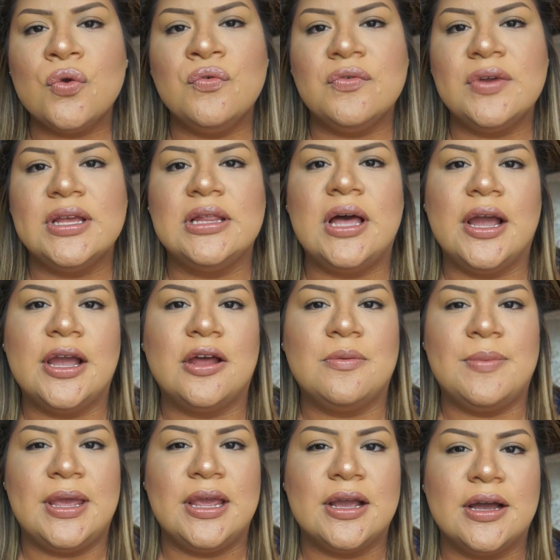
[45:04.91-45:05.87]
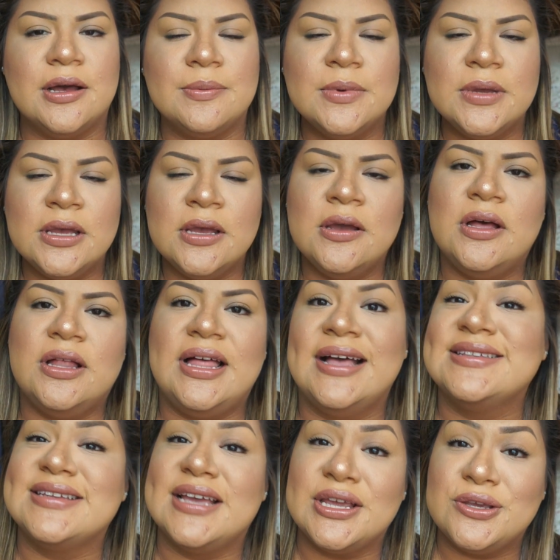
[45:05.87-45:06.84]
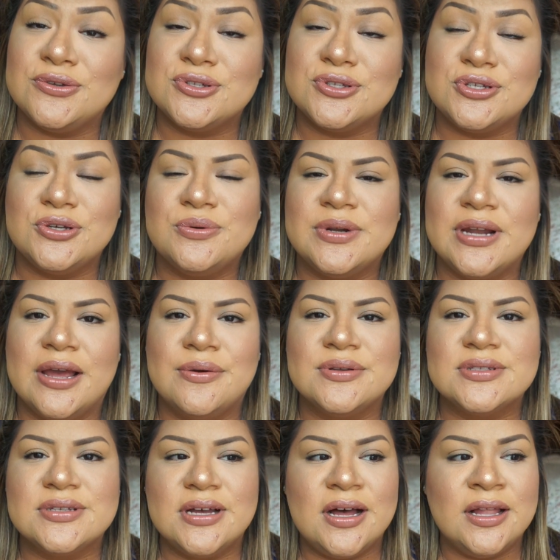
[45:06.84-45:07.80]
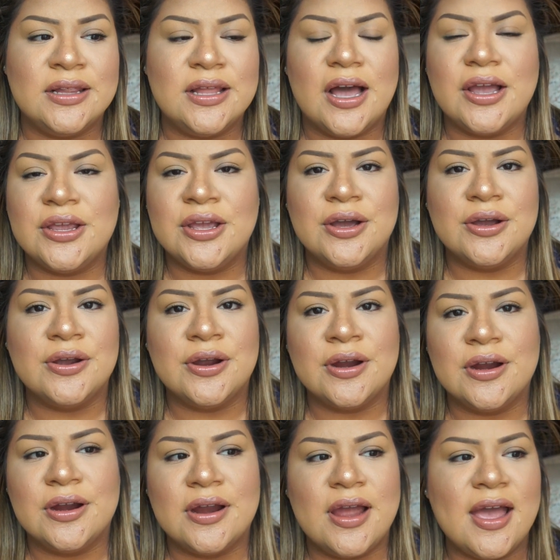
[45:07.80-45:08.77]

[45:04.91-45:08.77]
rely on makeup as I used to when I was a lot younger,